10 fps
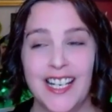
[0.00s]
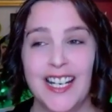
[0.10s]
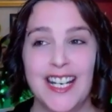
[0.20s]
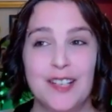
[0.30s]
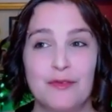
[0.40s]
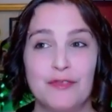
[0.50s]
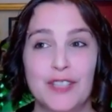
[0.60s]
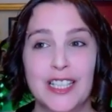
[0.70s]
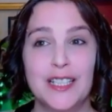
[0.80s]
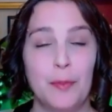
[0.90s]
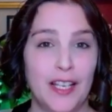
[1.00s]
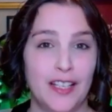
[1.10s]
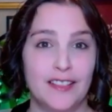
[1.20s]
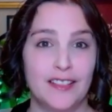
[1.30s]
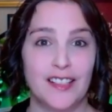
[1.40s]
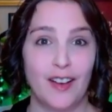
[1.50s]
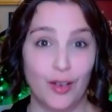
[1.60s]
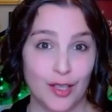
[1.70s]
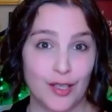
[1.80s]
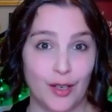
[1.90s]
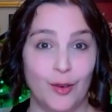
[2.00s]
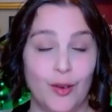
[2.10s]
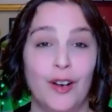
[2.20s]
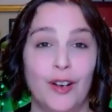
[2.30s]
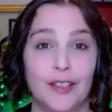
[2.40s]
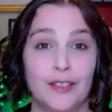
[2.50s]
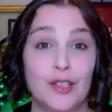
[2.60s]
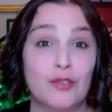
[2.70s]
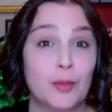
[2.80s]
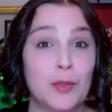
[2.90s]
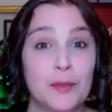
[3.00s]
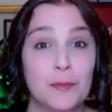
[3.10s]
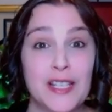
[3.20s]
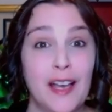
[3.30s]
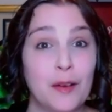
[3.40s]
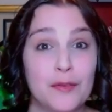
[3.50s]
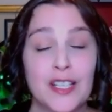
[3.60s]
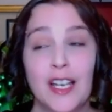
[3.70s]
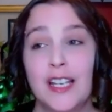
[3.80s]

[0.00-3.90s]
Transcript: It really depends also on the streamer themselves.